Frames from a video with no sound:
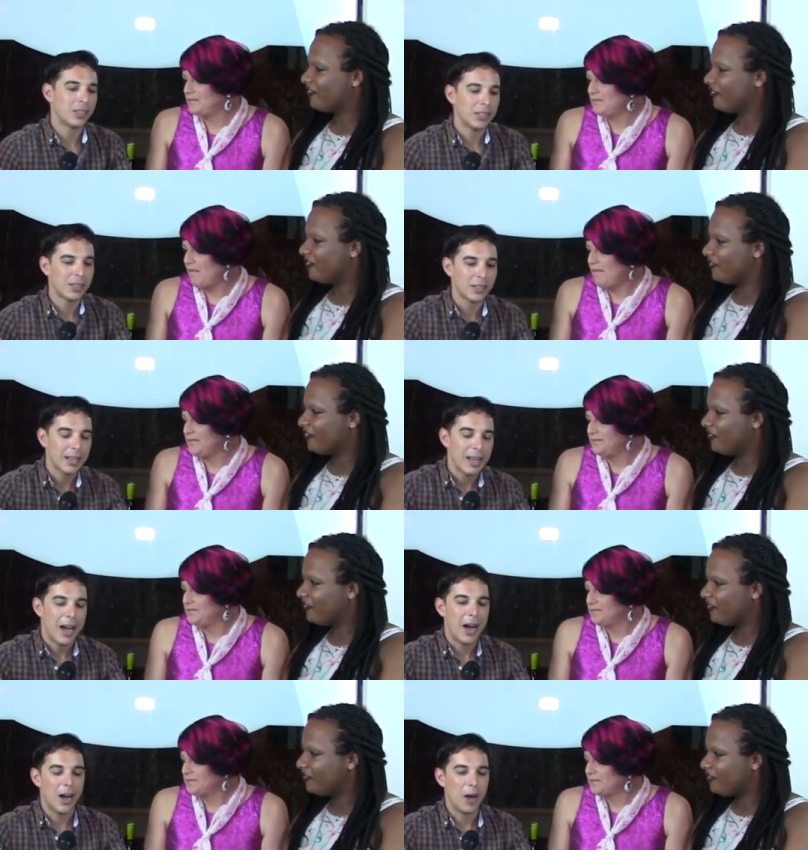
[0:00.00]
Speaker 1: nieces.
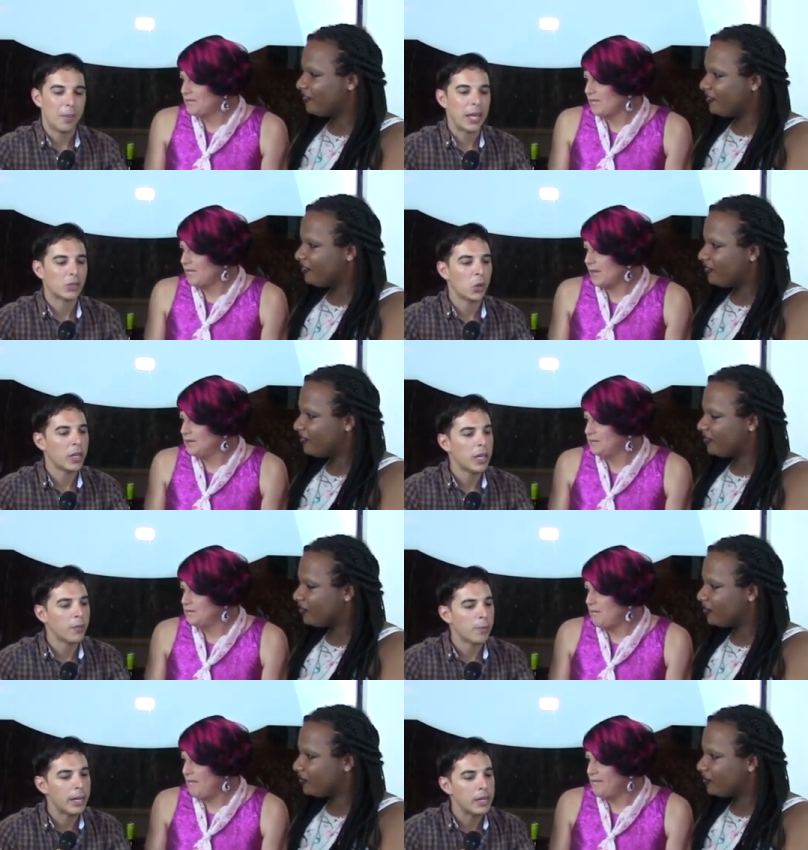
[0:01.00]
Um, and so if,
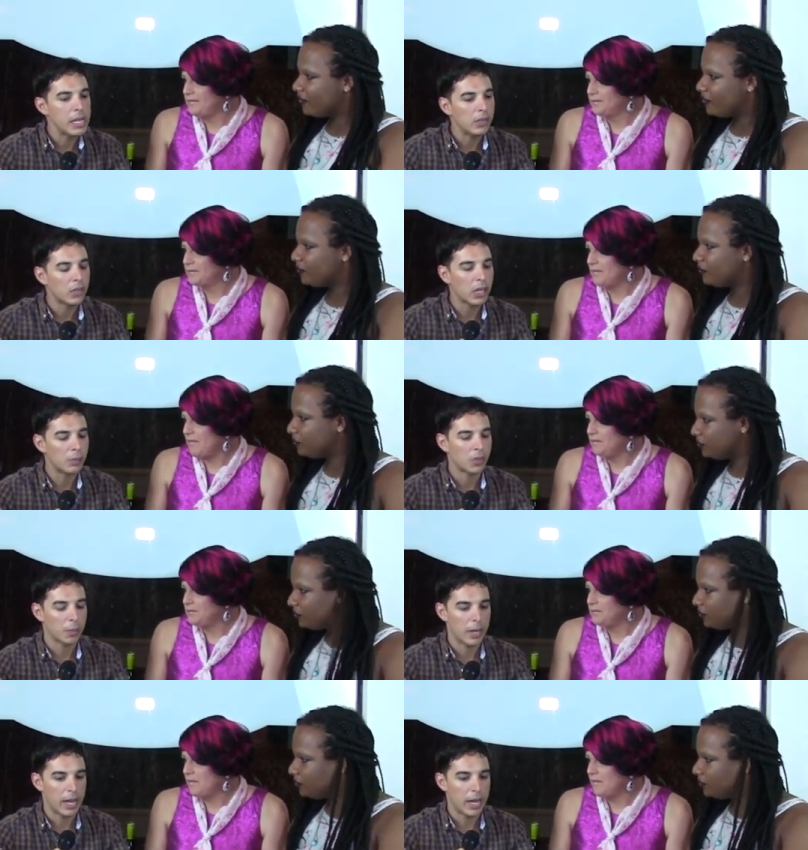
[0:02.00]
if, my niece comes to